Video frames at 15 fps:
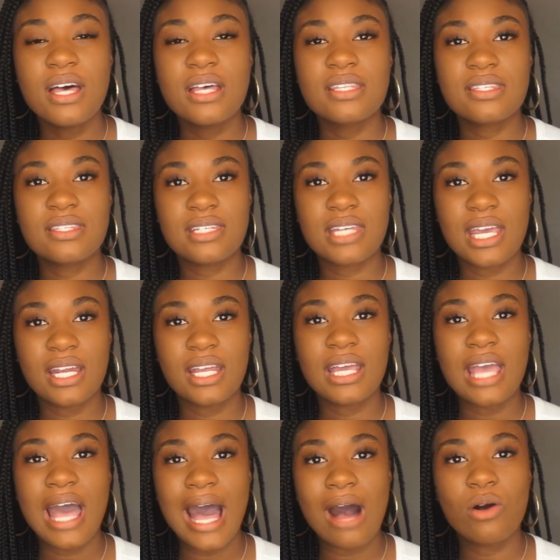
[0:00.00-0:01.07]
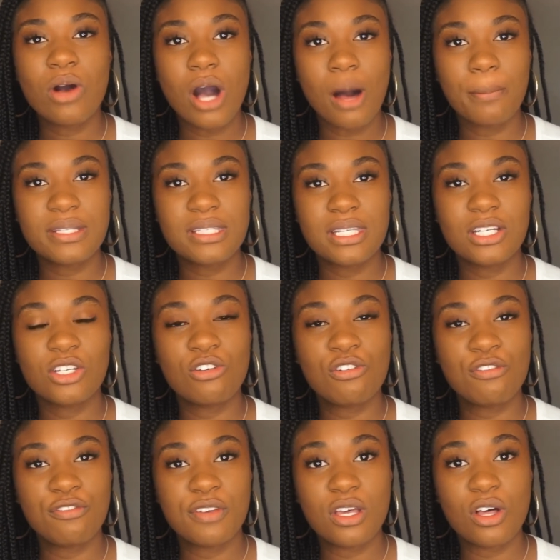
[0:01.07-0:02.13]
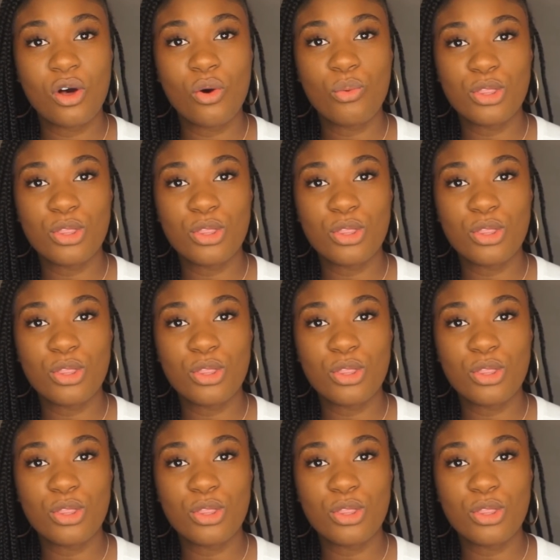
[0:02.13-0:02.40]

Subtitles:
stating how competent you feel